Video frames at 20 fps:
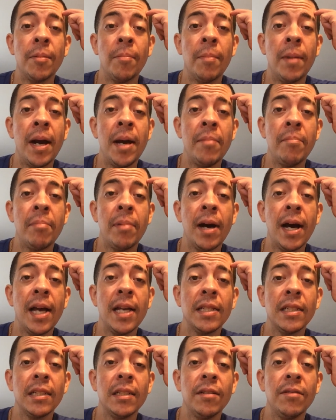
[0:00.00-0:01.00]
your mind
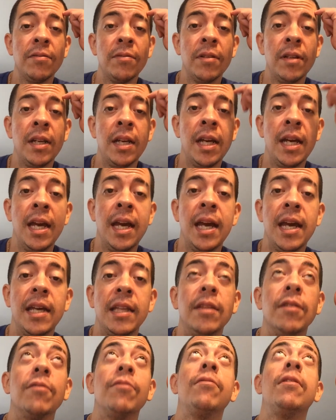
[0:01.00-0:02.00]
positive
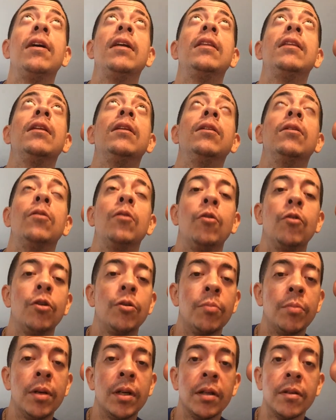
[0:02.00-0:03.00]
and the faith in the Lord
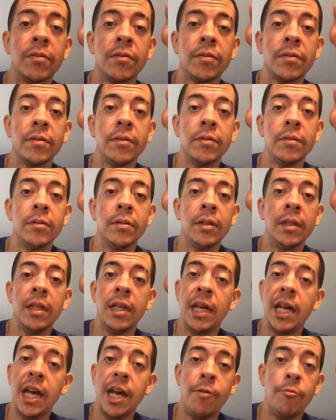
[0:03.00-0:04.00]
above.
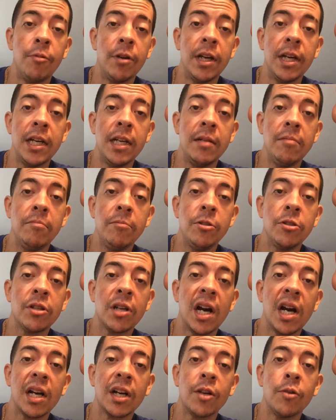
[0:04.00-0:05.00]
And with Him, you
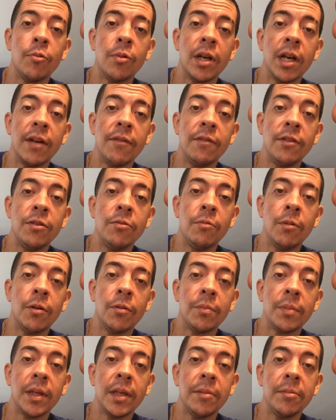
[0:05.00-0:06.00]
conquer whatever you
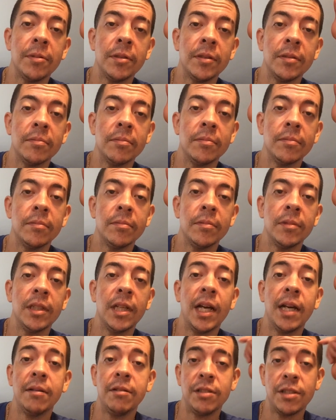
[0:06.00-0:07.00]
want, baby.
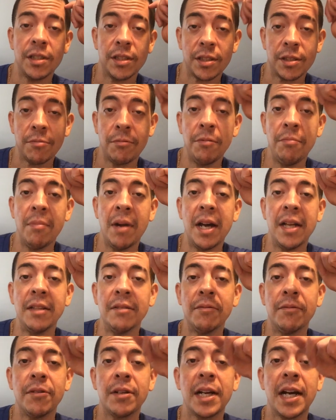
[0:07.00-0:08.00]
Just a reminder,
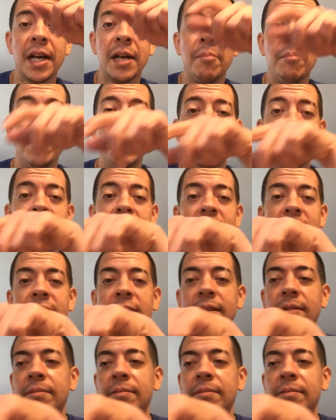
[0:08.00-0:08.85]
forgot to mention.